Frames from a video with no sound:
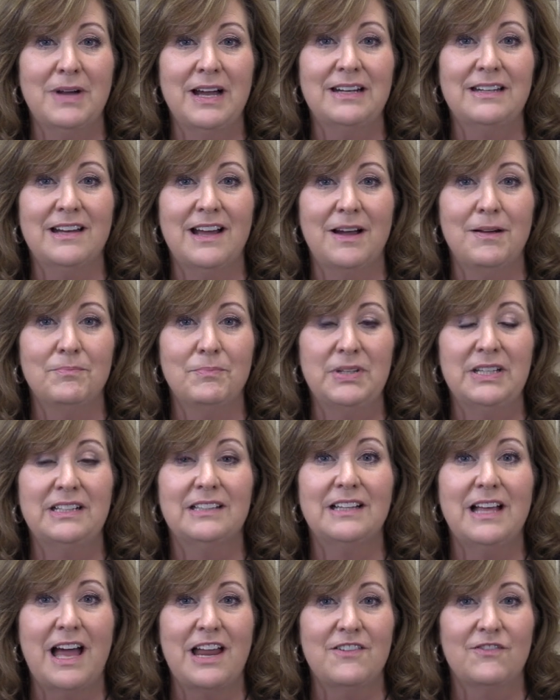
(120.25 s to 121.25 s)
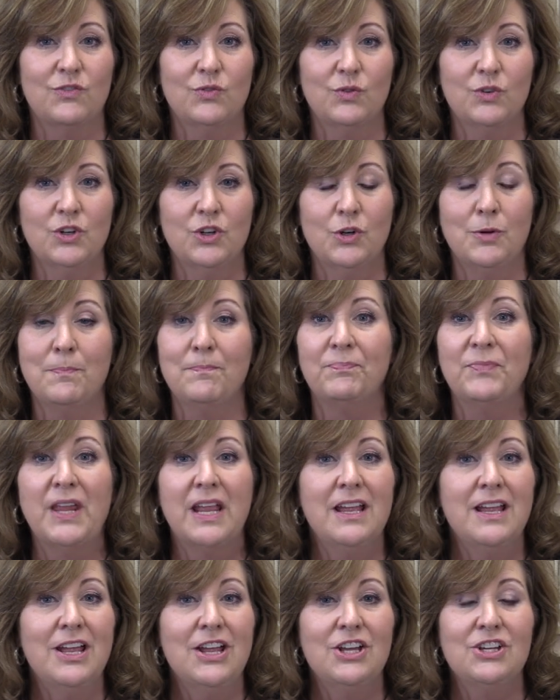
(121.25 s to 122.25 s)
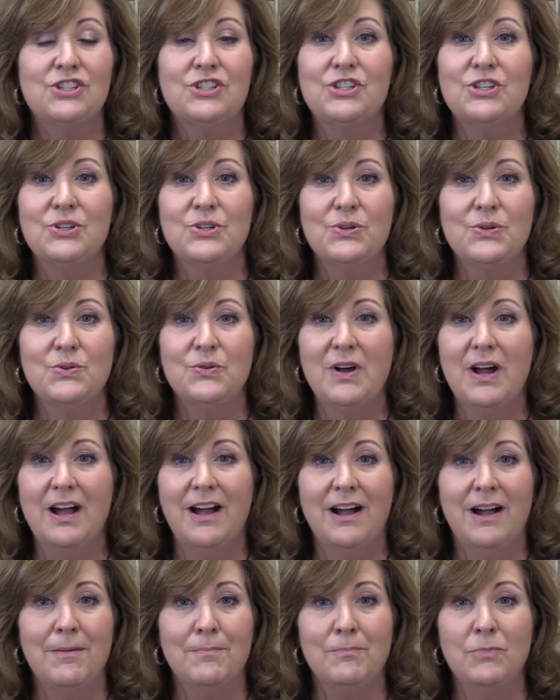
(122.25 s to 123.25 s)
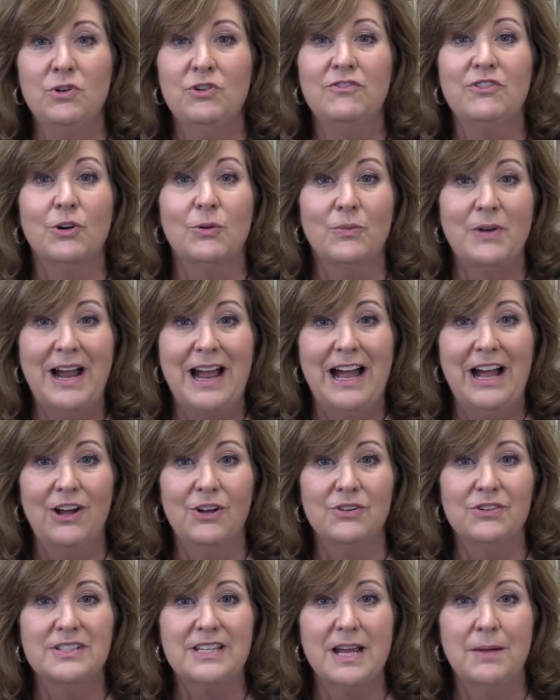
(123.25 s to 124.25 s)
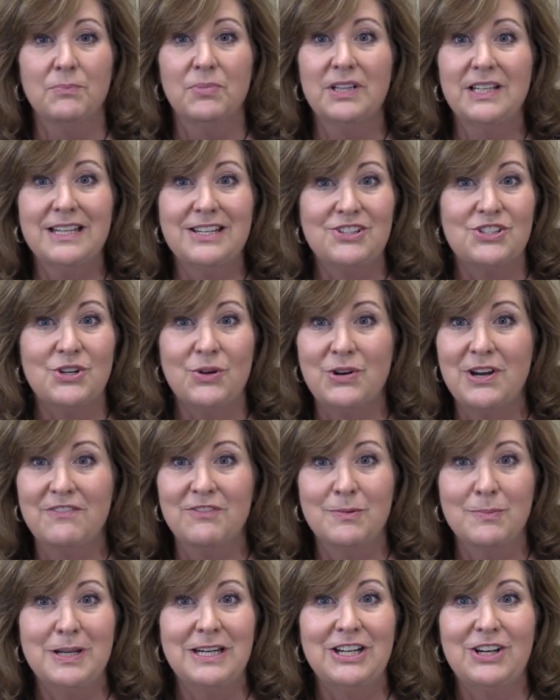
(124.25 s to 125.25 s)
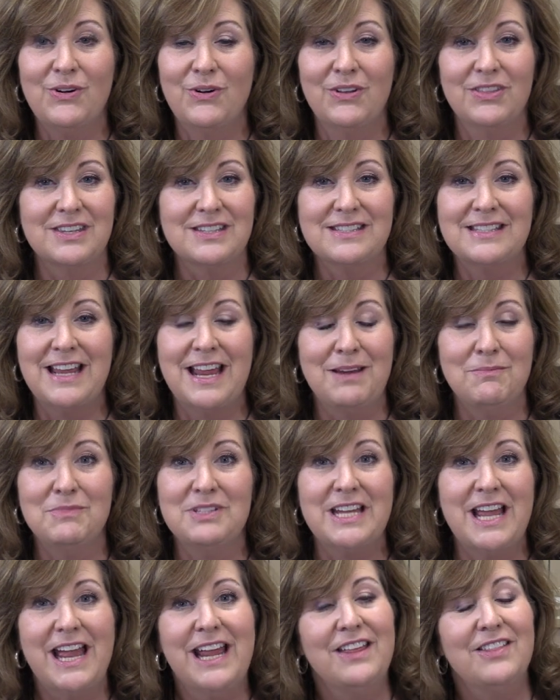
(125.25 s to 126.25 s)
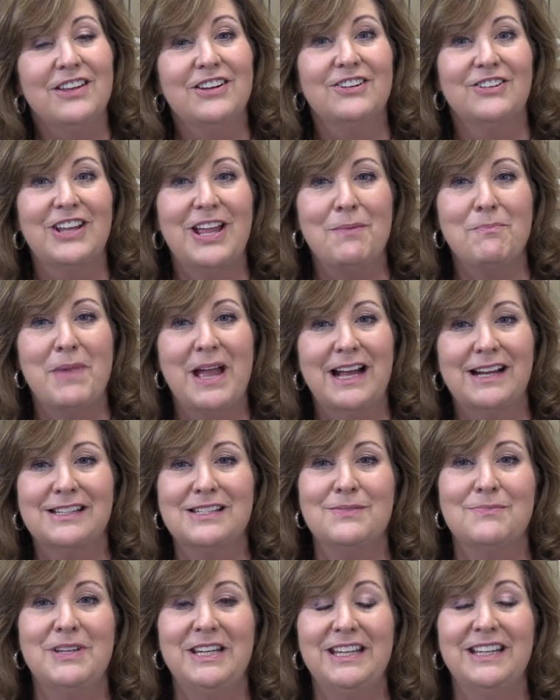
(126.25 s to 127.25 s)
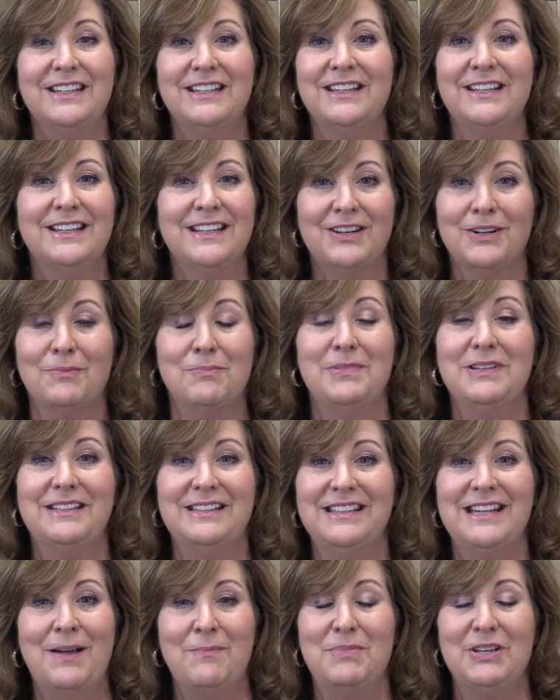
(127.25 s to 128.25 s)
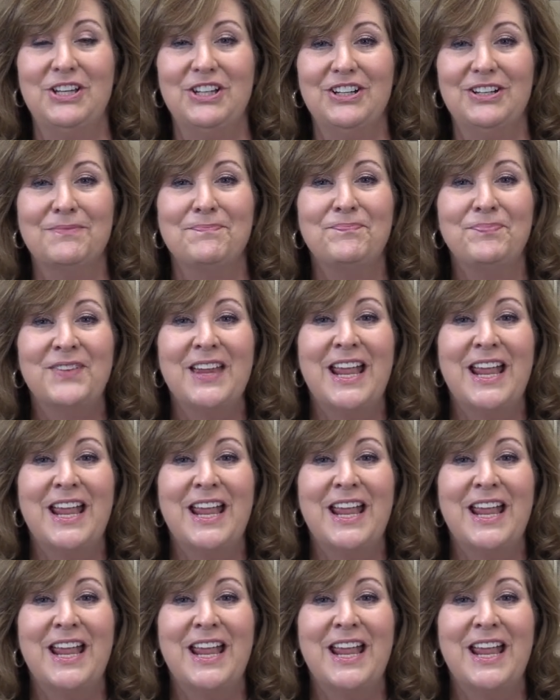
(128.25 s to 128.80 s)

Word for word: might not be a lot of room to um, move around. And please don't everybody go on the same day. That'll get back to me, and it'll be not be good.